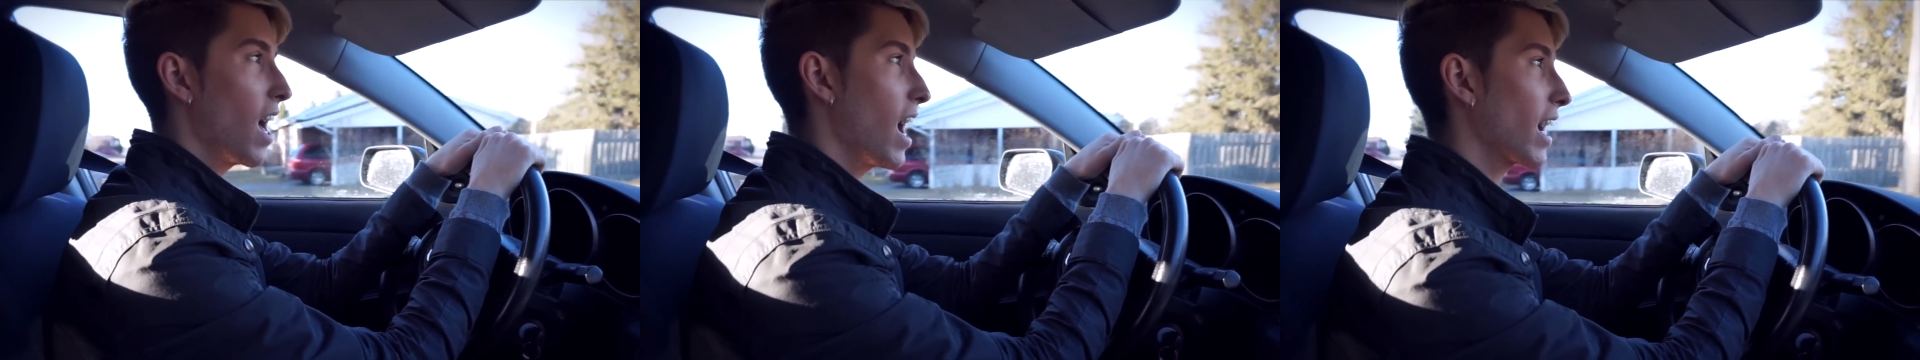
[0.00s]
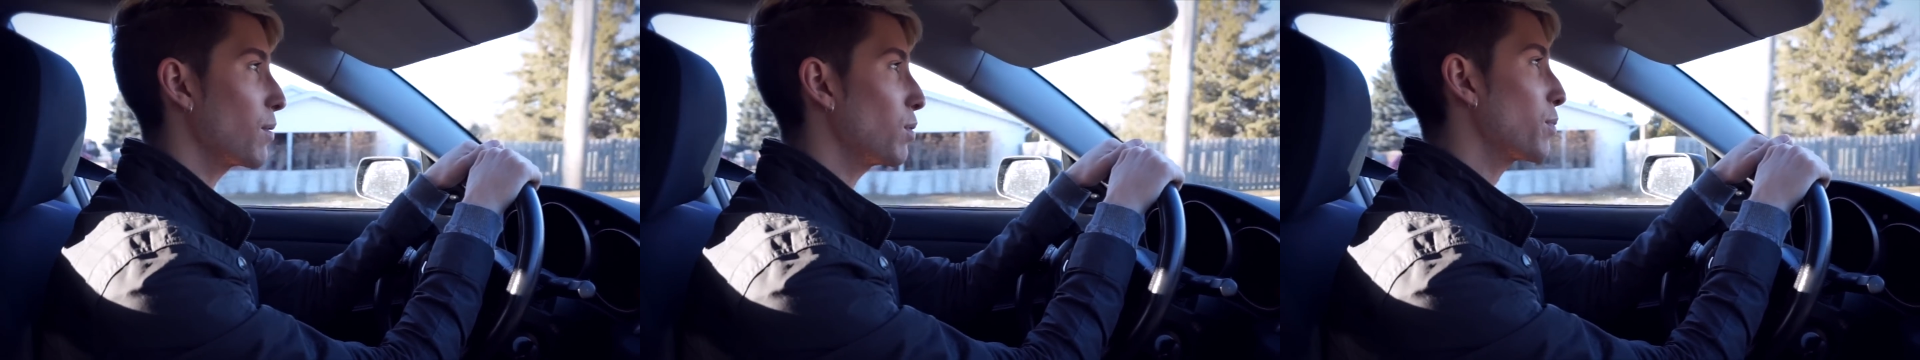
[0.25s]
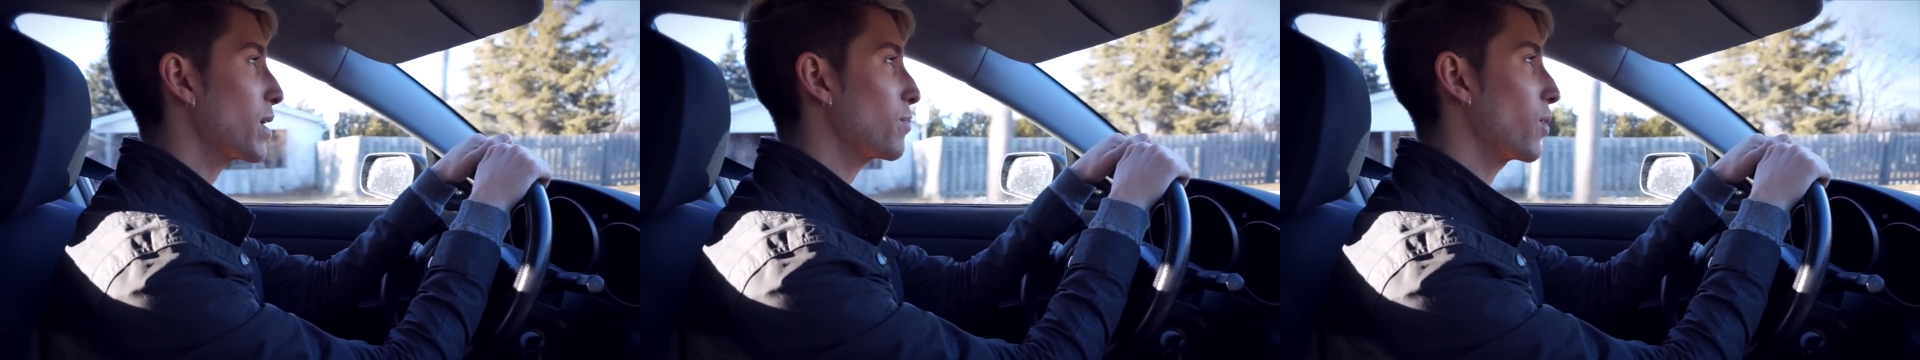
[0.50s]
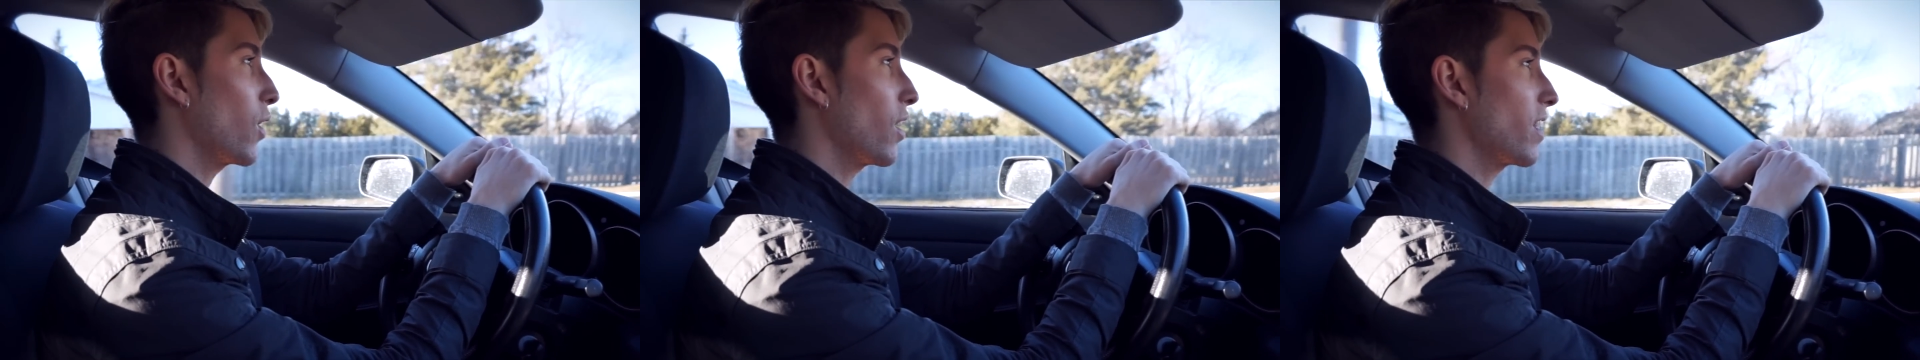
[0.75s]
a couple
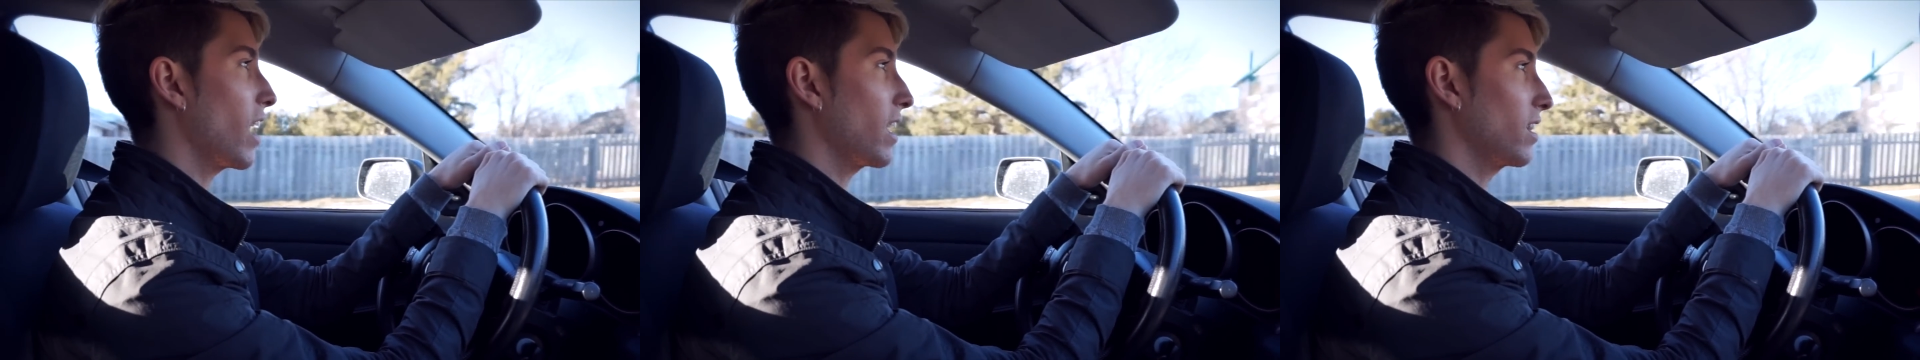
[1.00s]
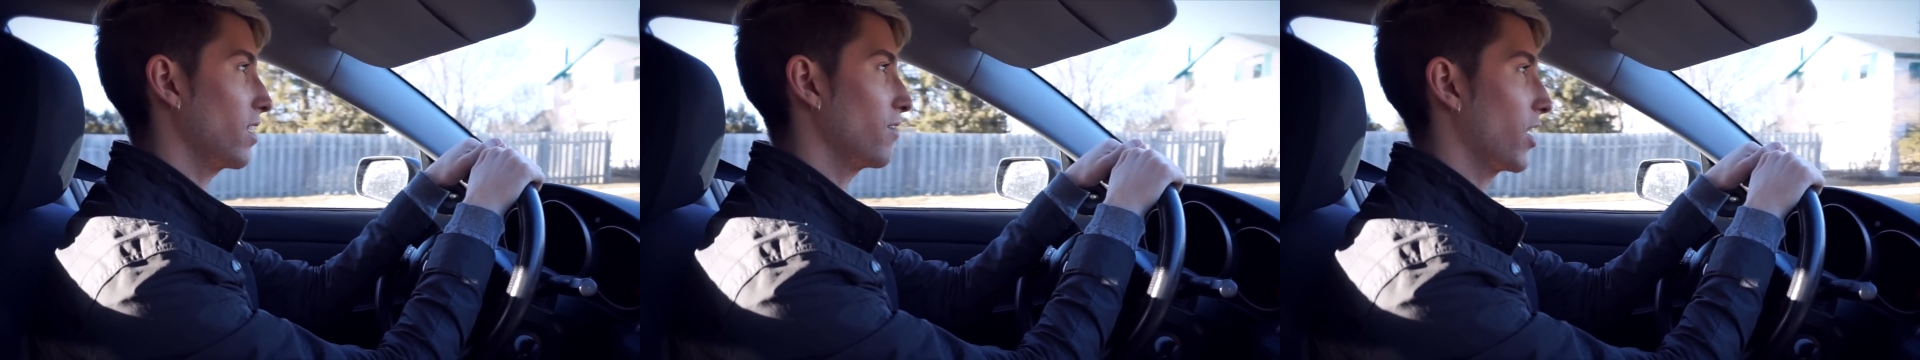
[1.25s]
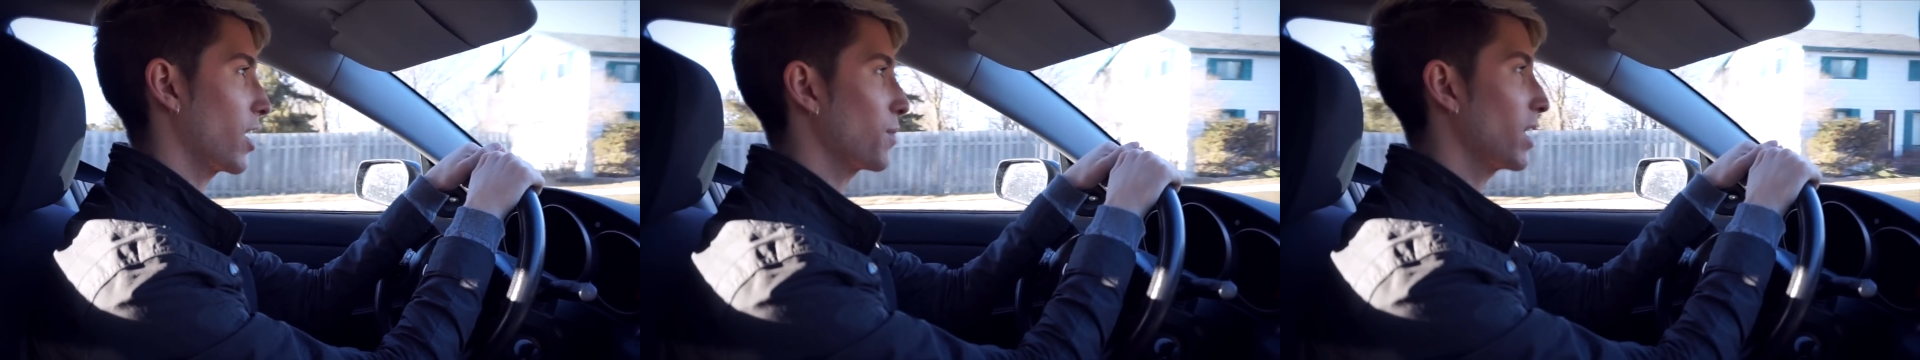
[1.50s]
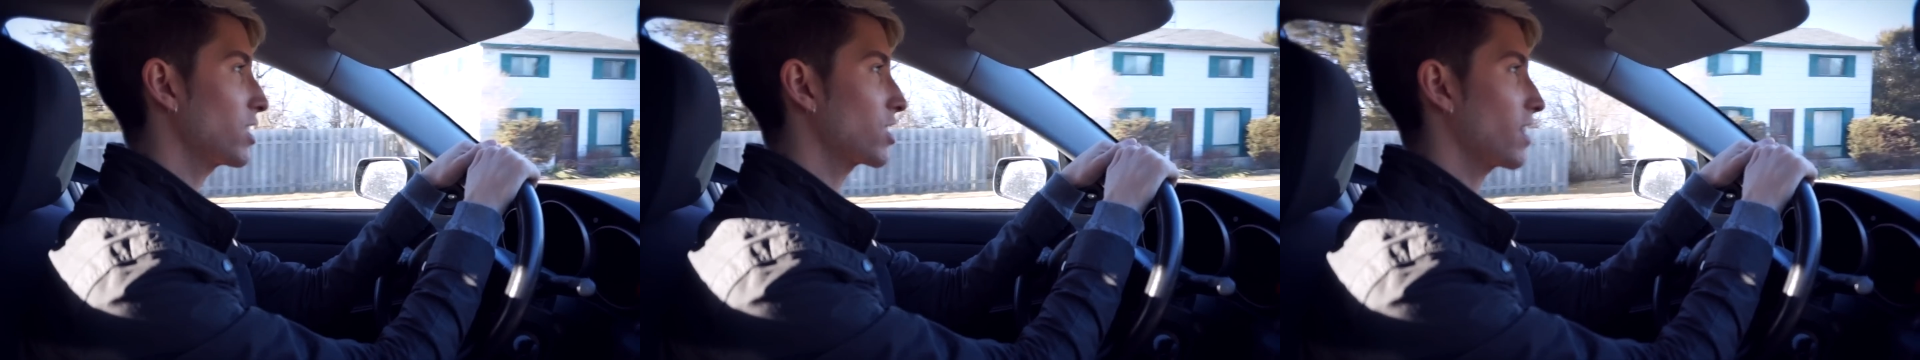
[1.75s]
people that I love very
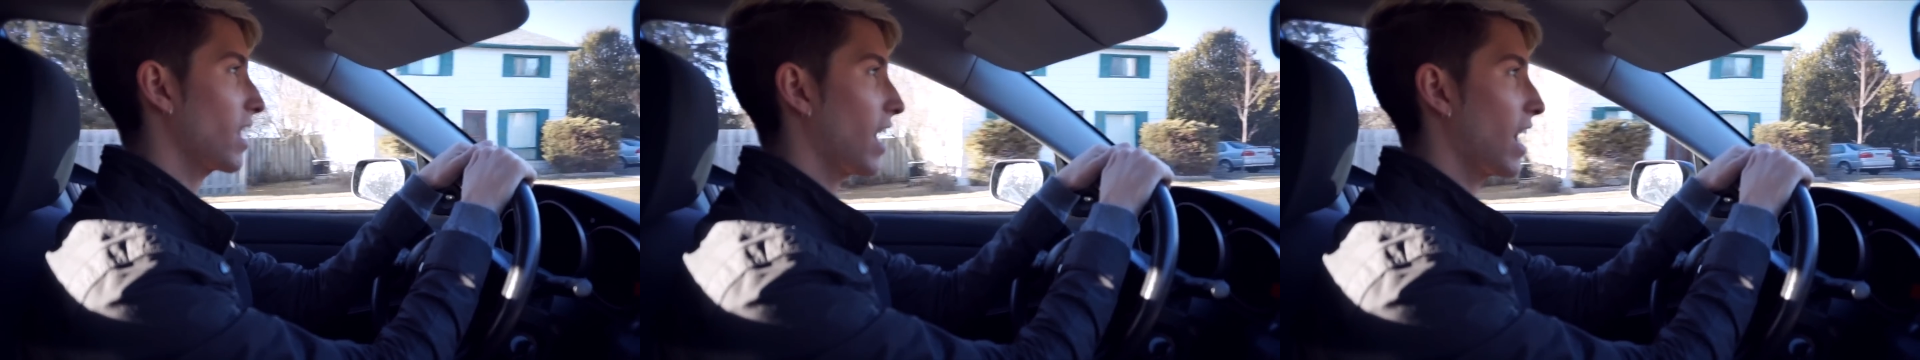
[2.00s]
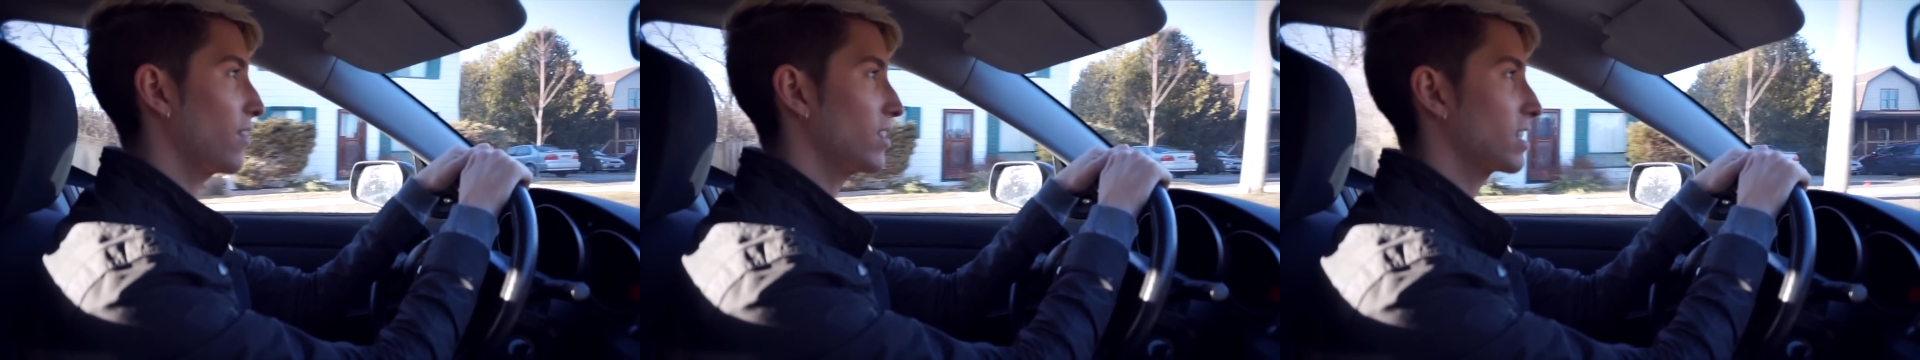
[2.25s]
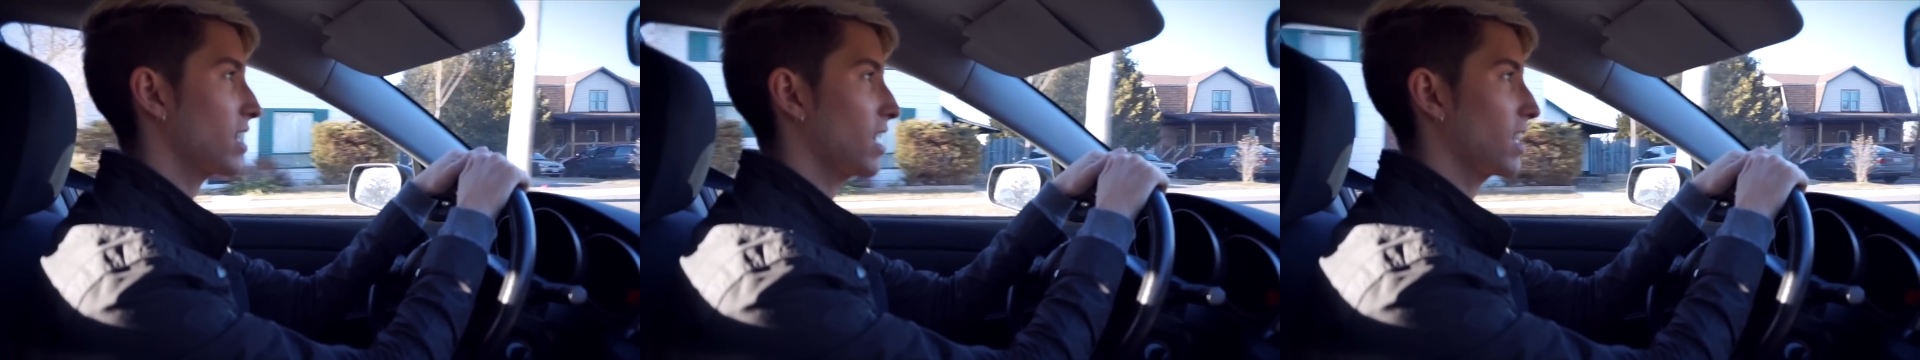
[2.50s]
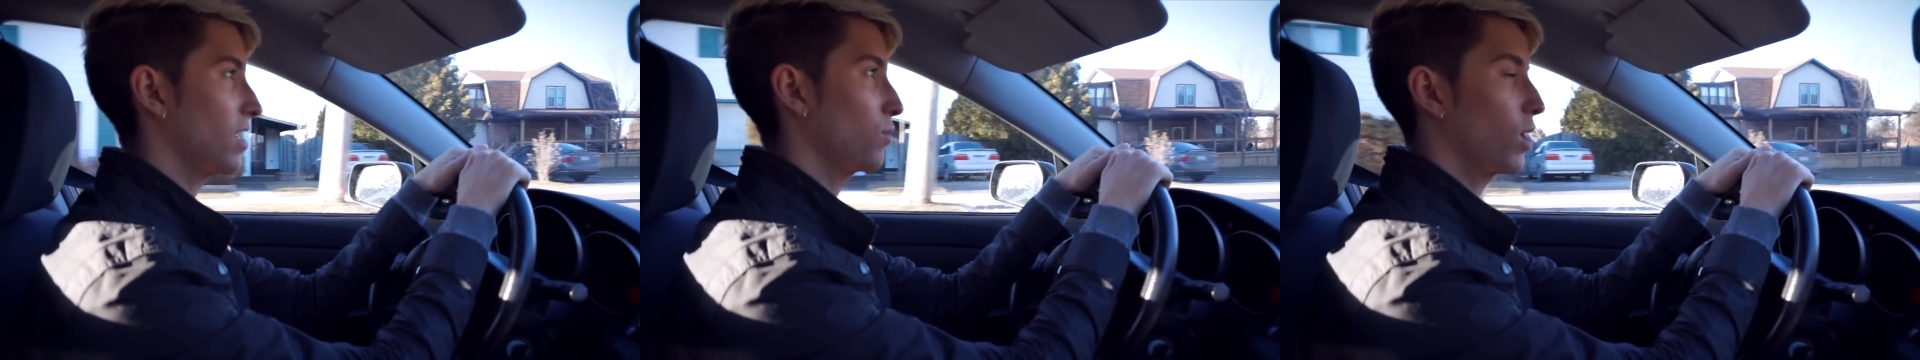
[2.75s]
much that I haven't seen.